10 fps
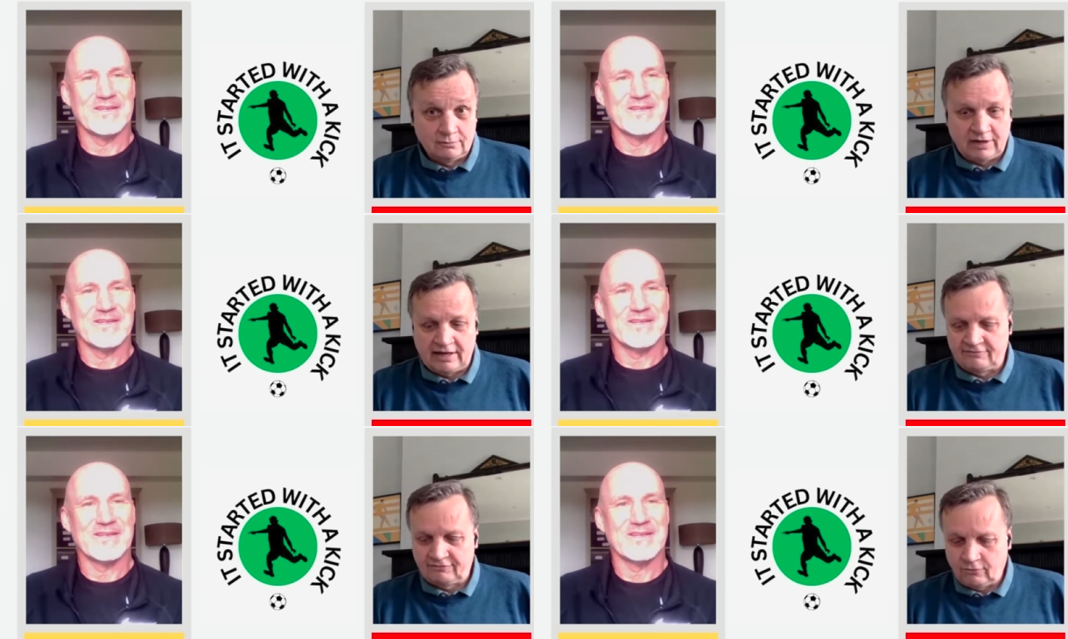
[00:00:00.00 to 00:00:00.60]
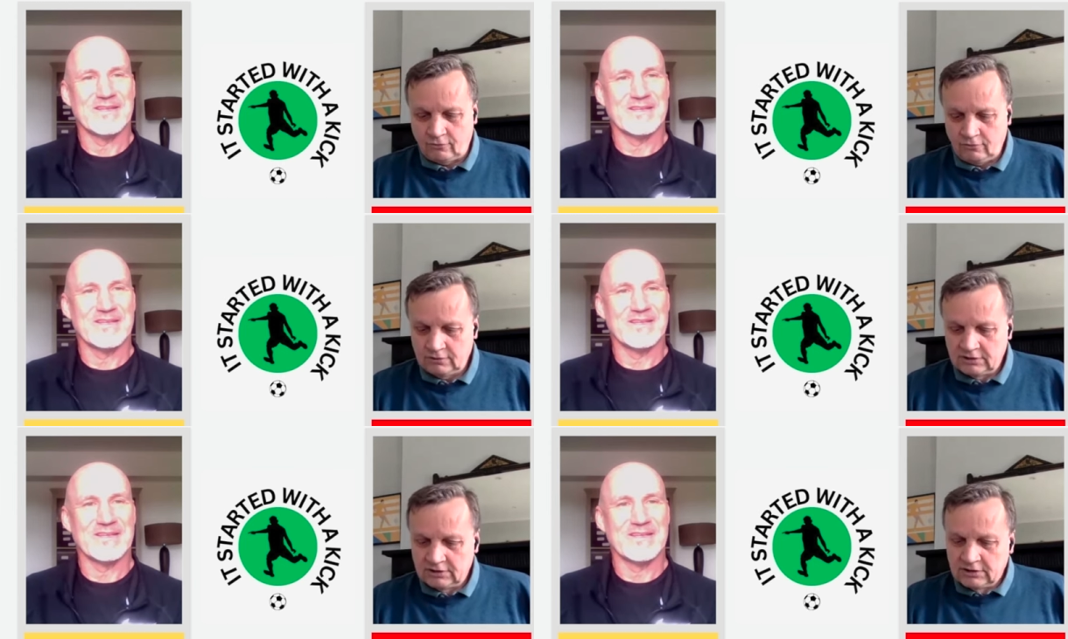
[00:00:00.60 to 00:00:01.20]
Speaker 1: play for.
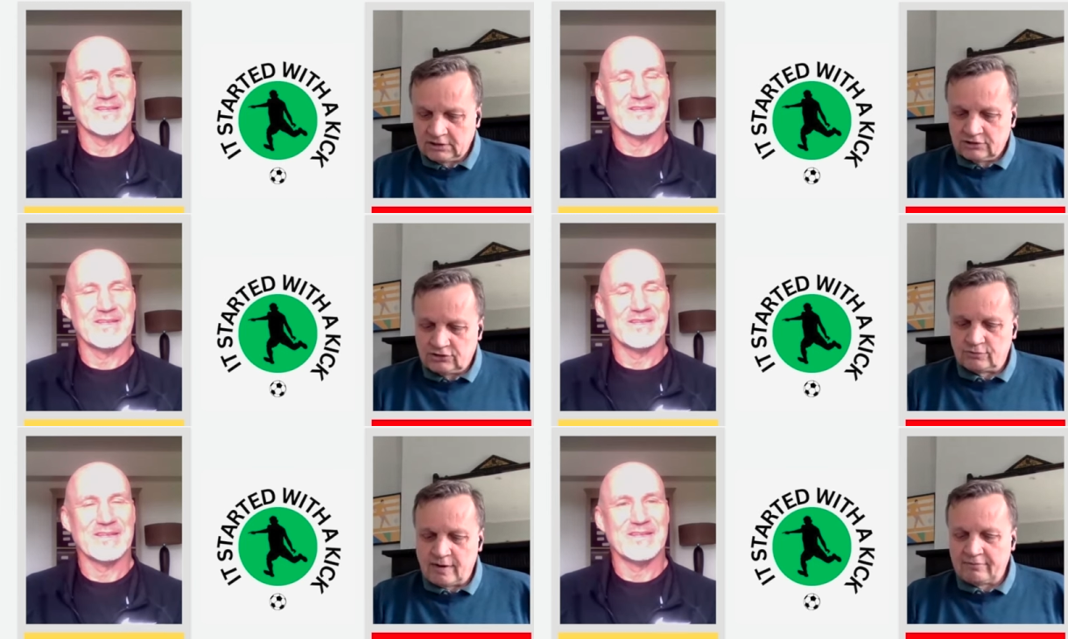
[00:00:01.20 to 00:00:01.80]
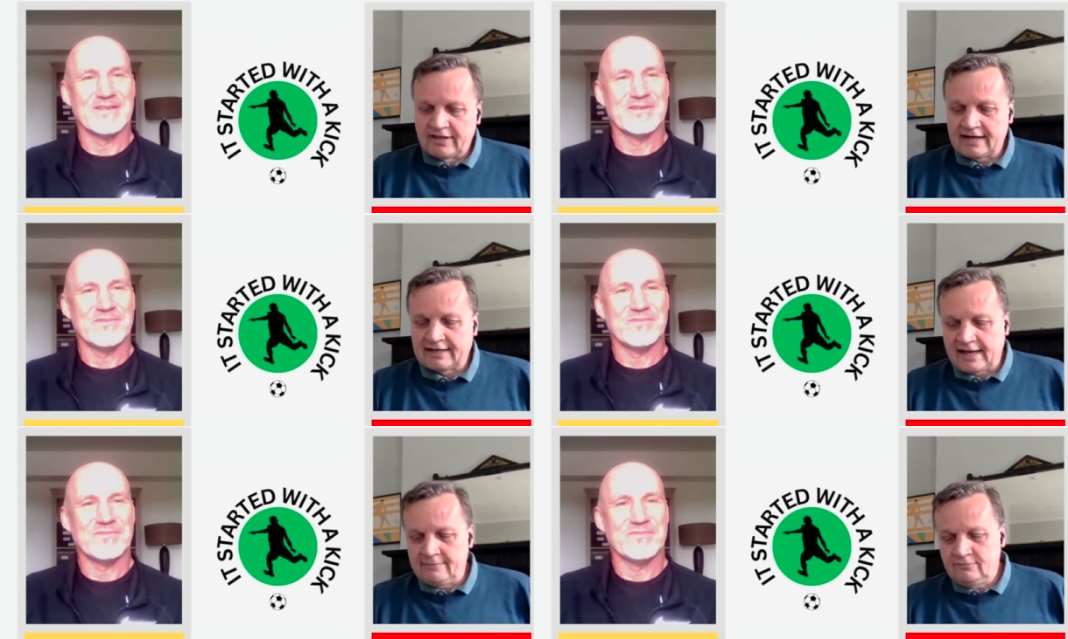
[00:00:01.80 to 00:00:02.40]
Do you remember
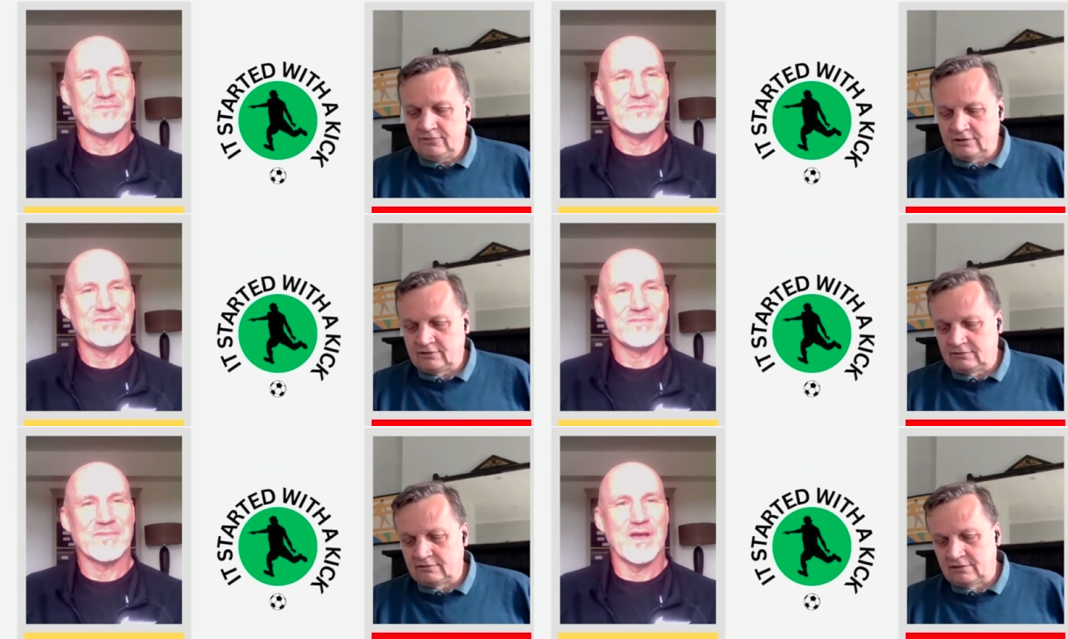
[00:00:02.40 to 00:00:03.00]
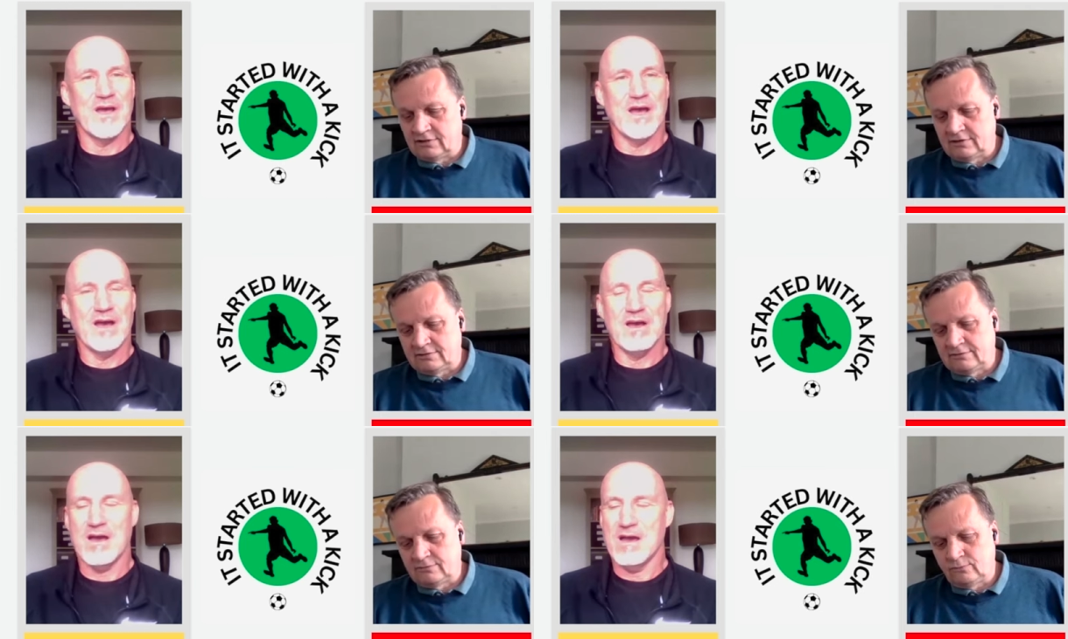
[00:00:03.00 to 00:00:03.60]
that game? The
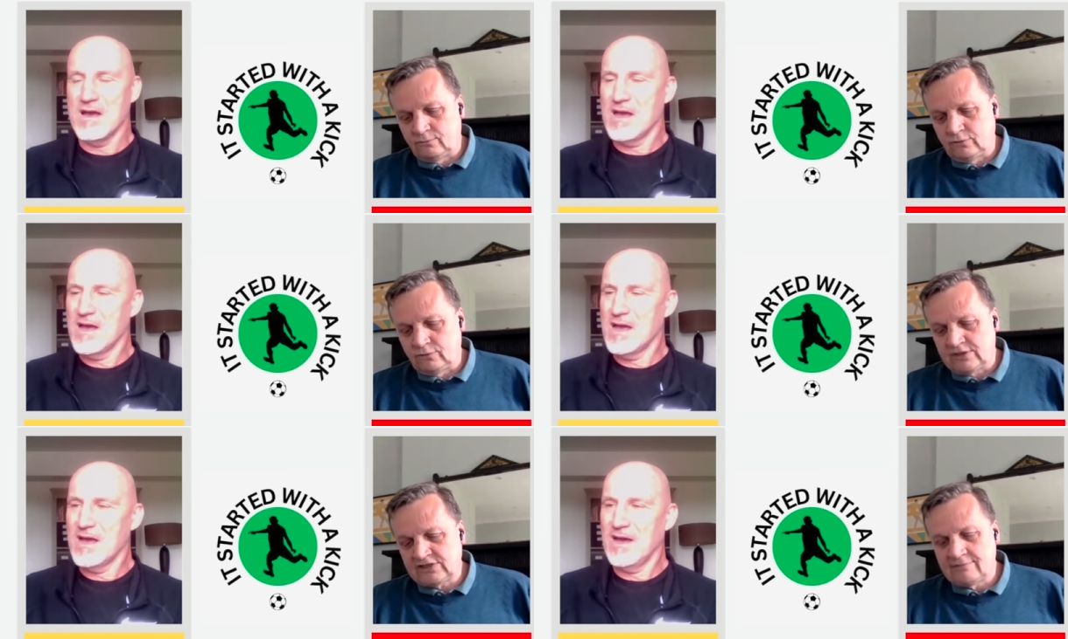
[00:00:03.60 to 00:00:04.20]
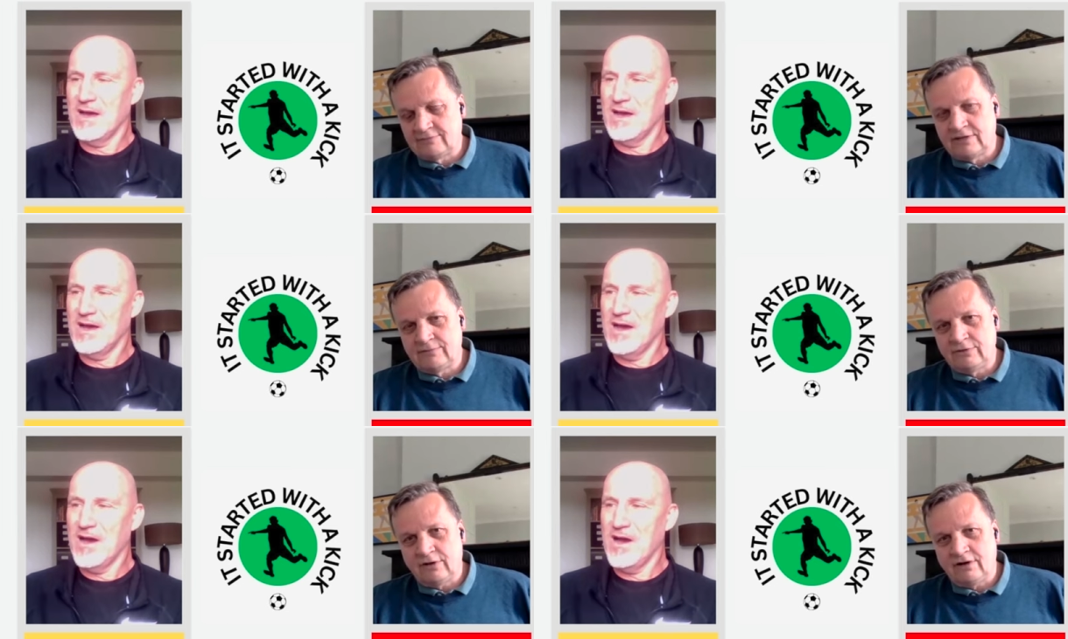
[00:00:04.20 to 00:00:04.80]
the your West Ham
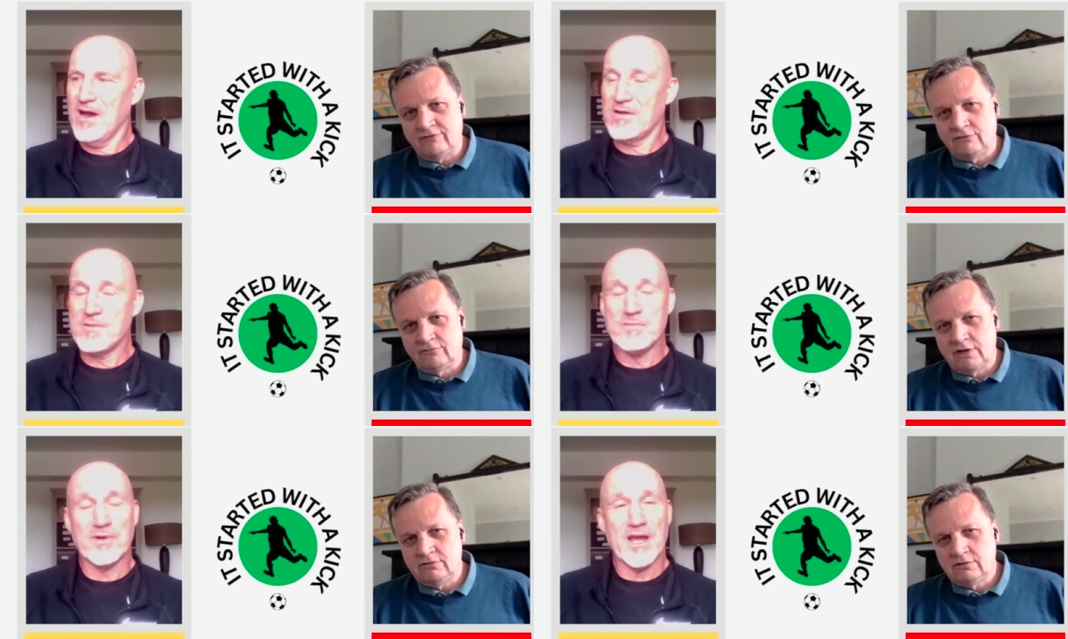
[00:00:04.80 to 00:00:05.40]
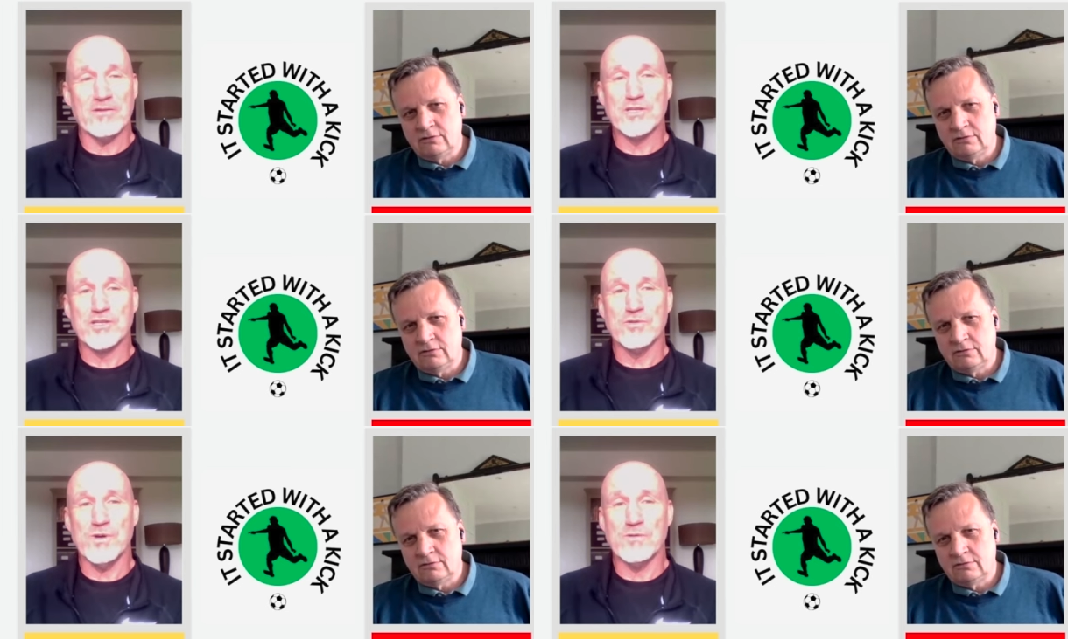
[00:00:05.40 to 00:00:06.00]
debut at Highfield? I remember
Speaker 2: it only
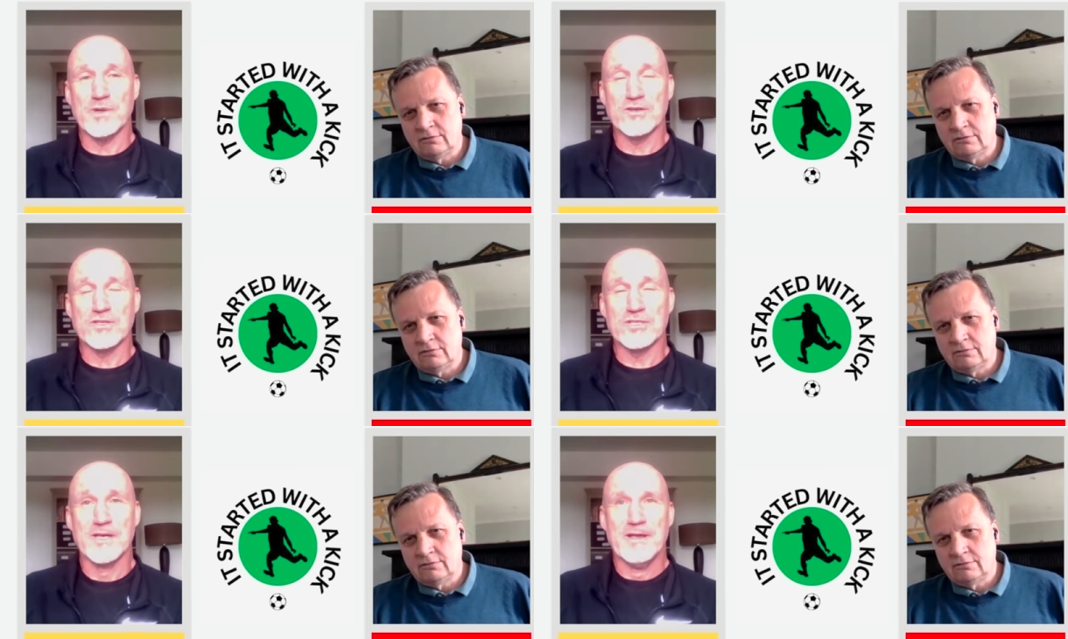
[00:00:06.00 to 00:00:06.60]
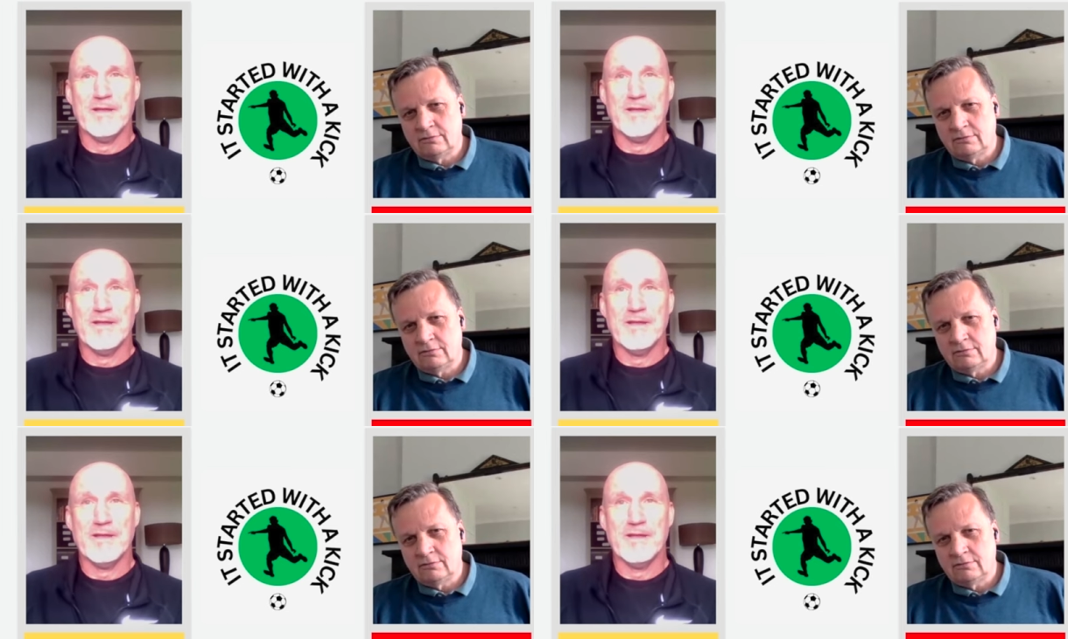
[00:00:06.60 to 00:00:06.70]
too well because